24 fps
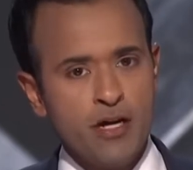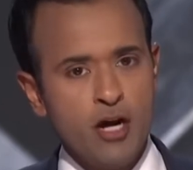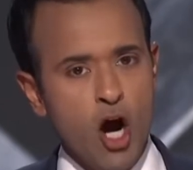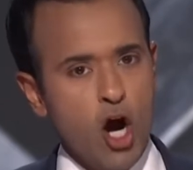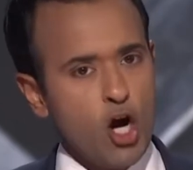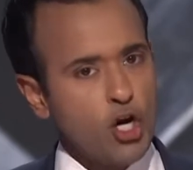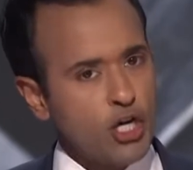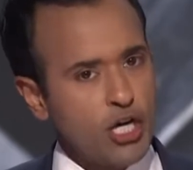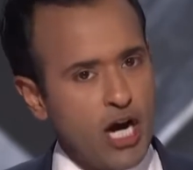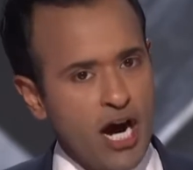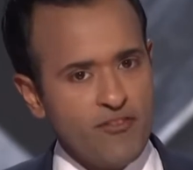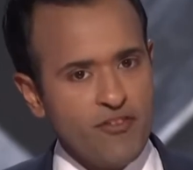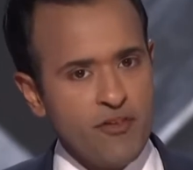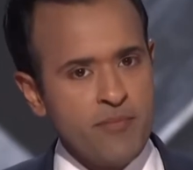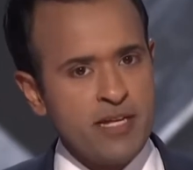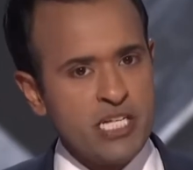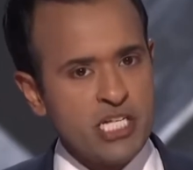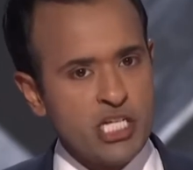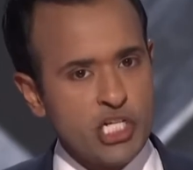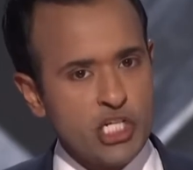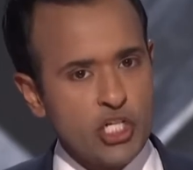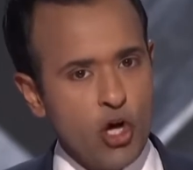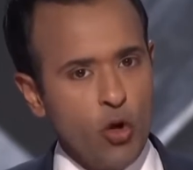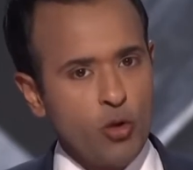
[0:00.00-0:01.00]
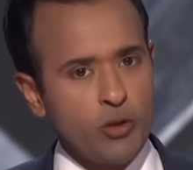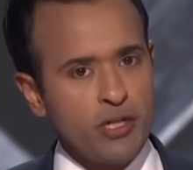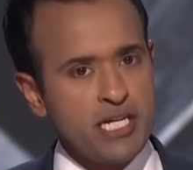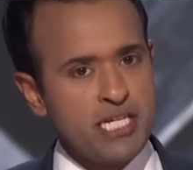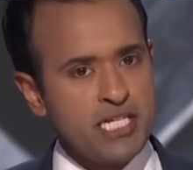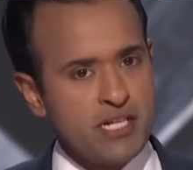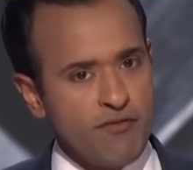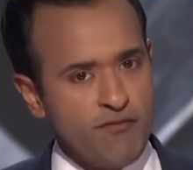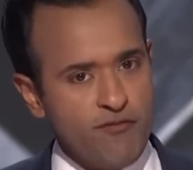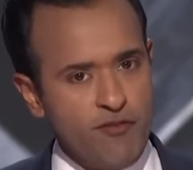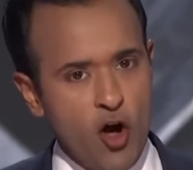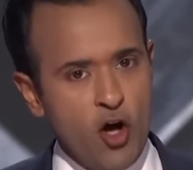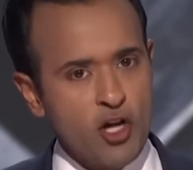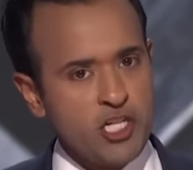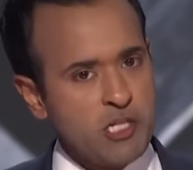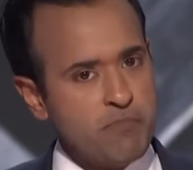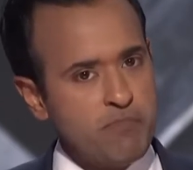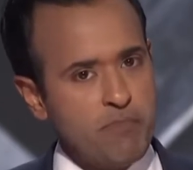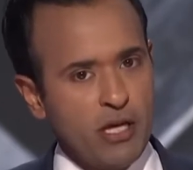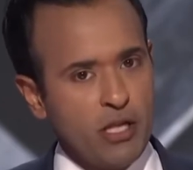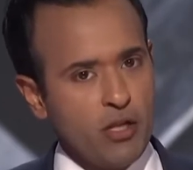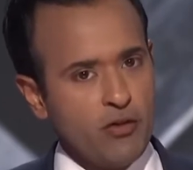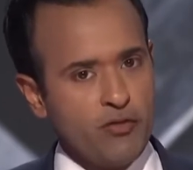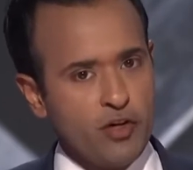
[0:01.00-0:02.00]
Our government sold us a false
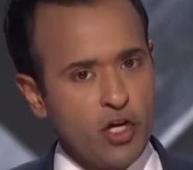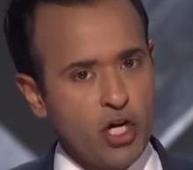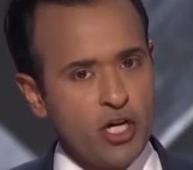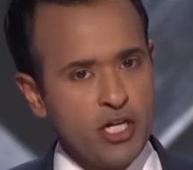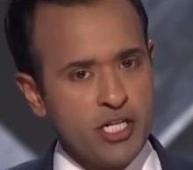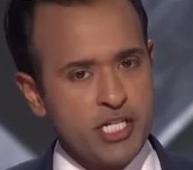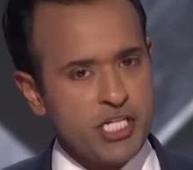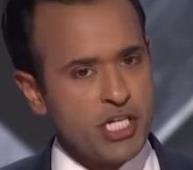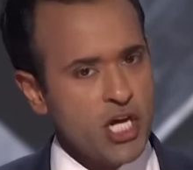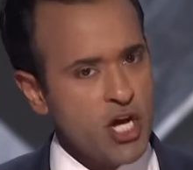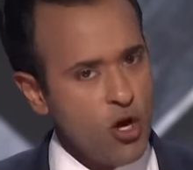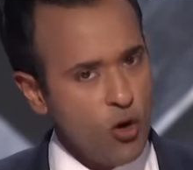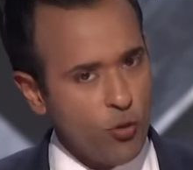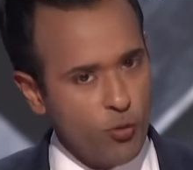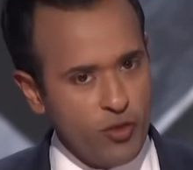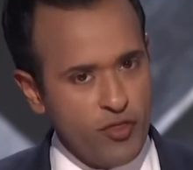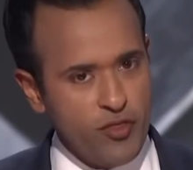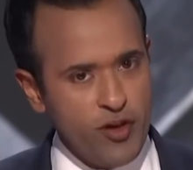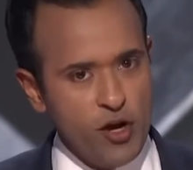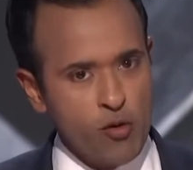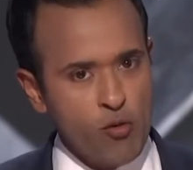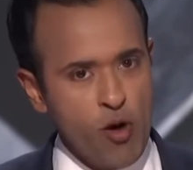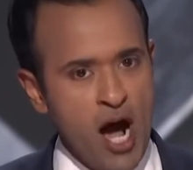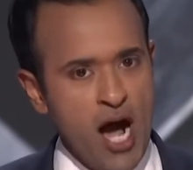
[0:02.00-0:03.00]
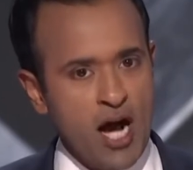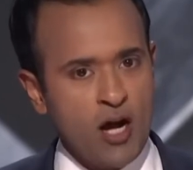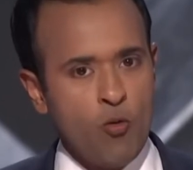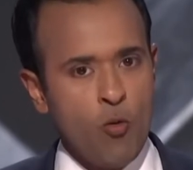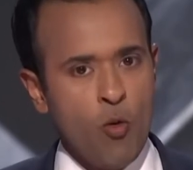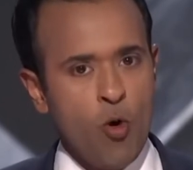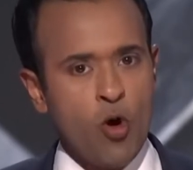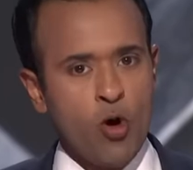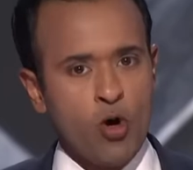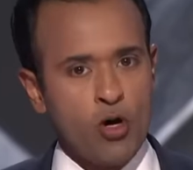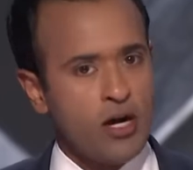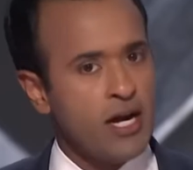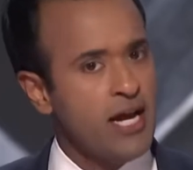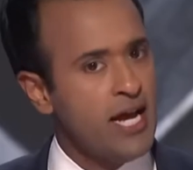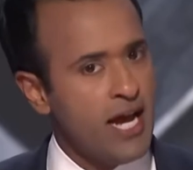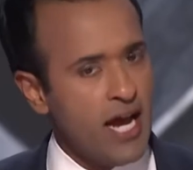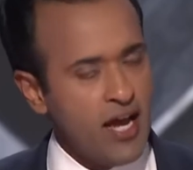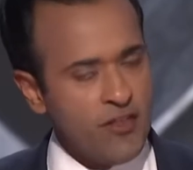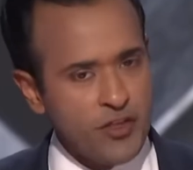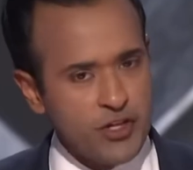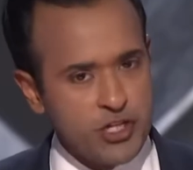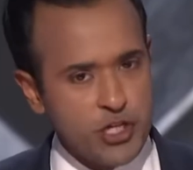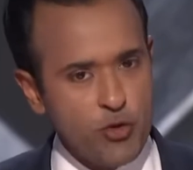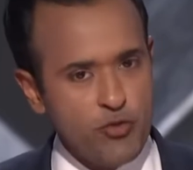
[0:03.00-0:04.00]
bill of goods with the Iraq War
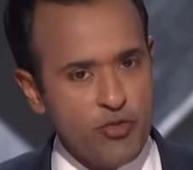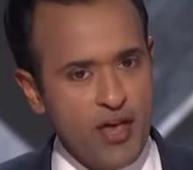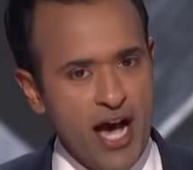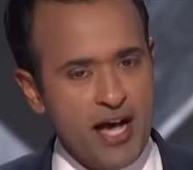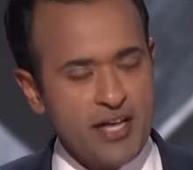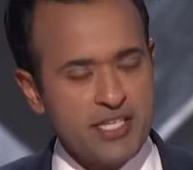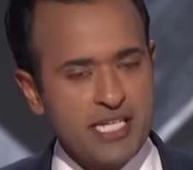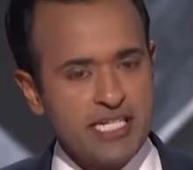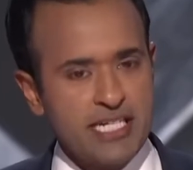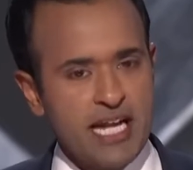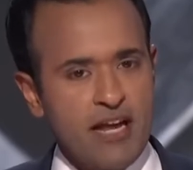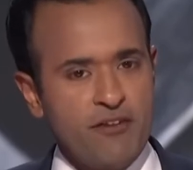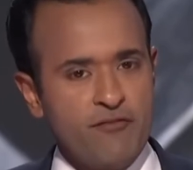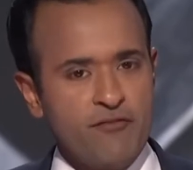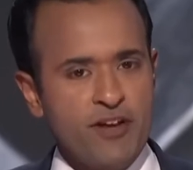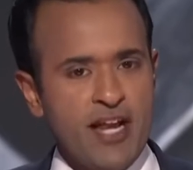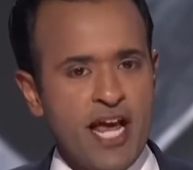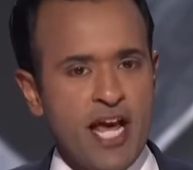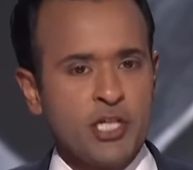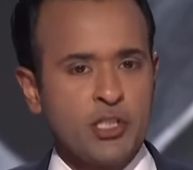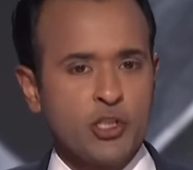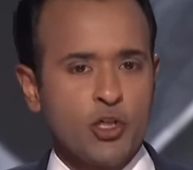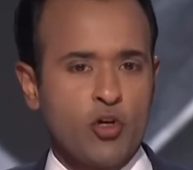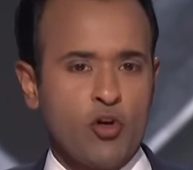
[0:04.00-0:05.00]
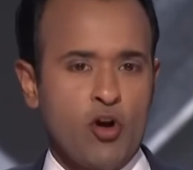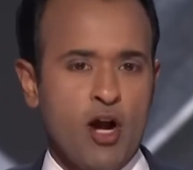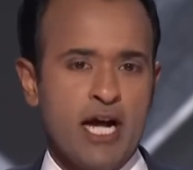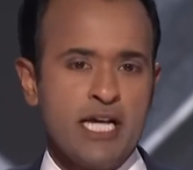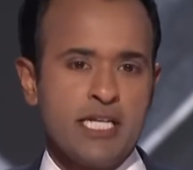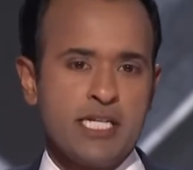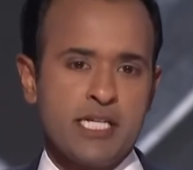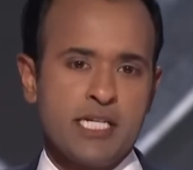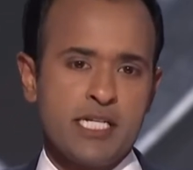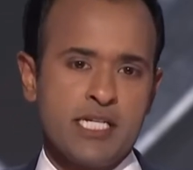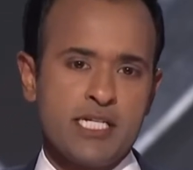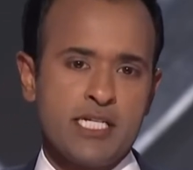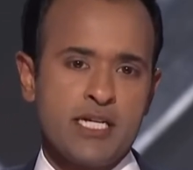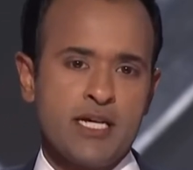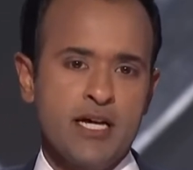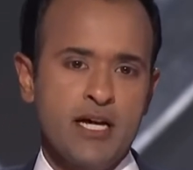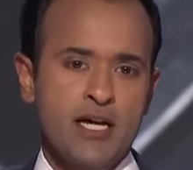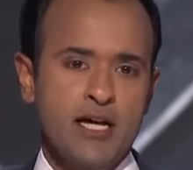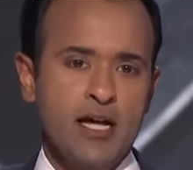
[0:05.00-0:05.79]
and the 2008 financial crisis,